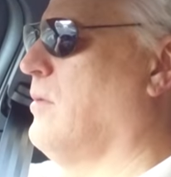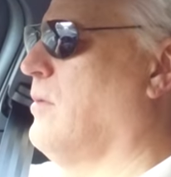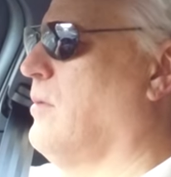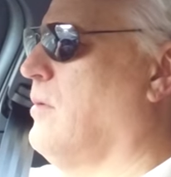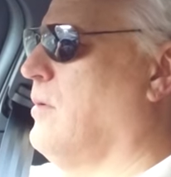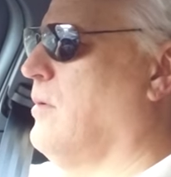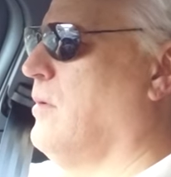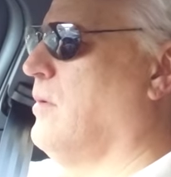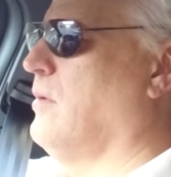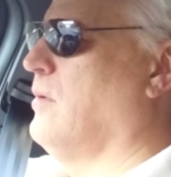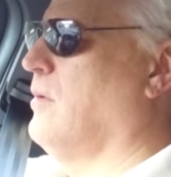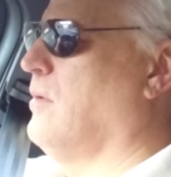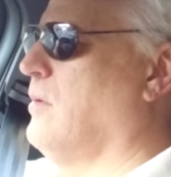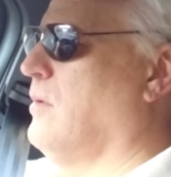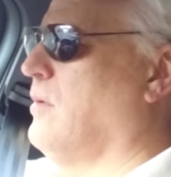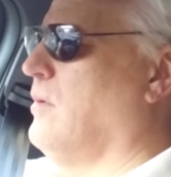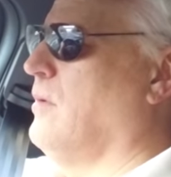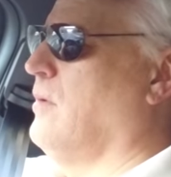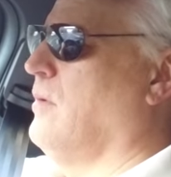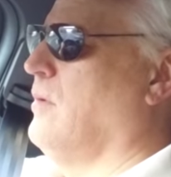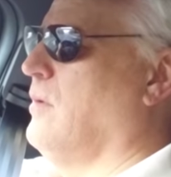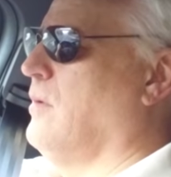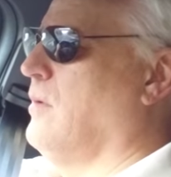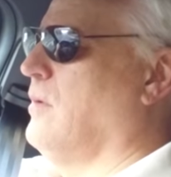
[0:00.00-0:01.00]
side to an
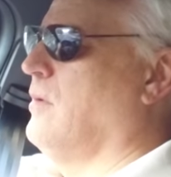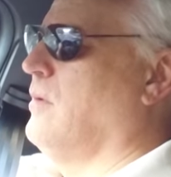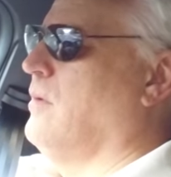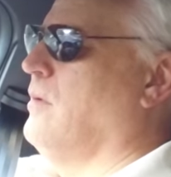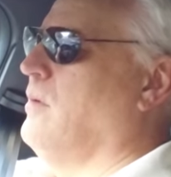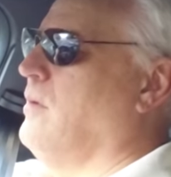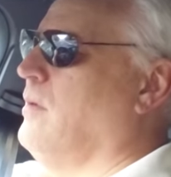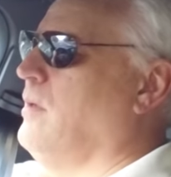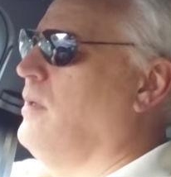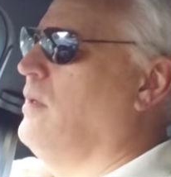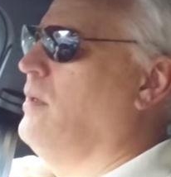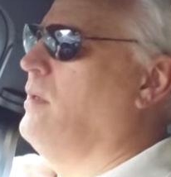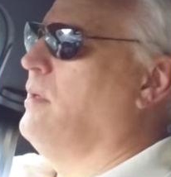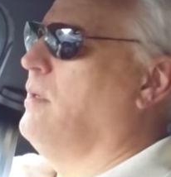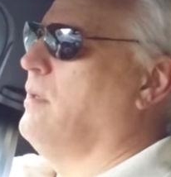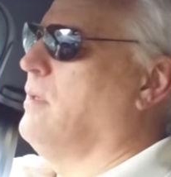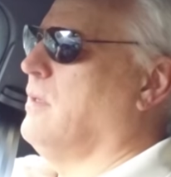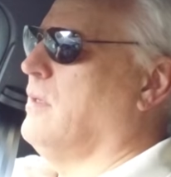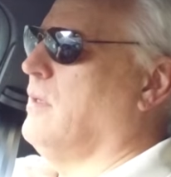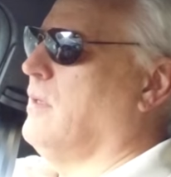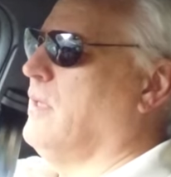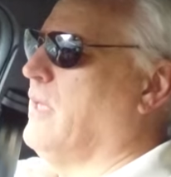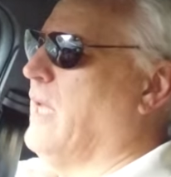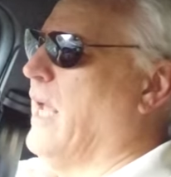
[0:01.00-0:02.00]
adjoining unit.
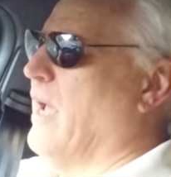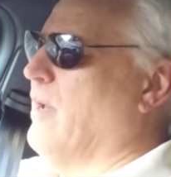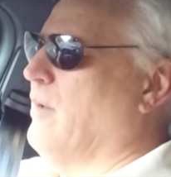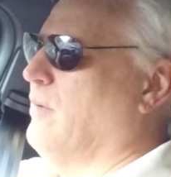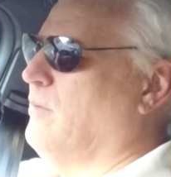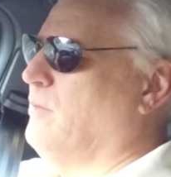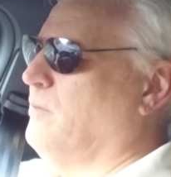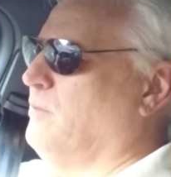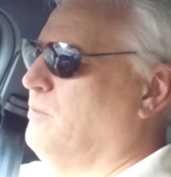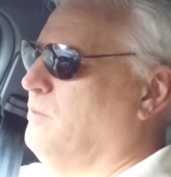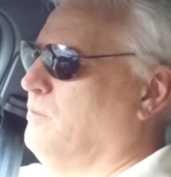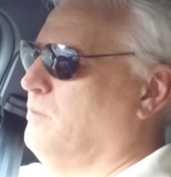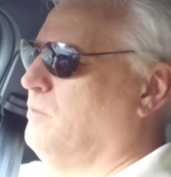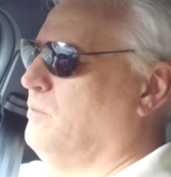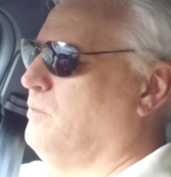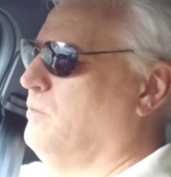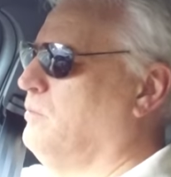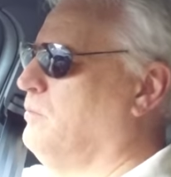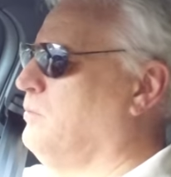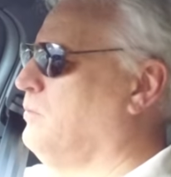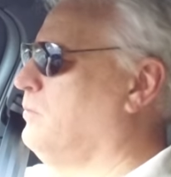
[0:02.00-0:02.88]
Yeah. Um, we've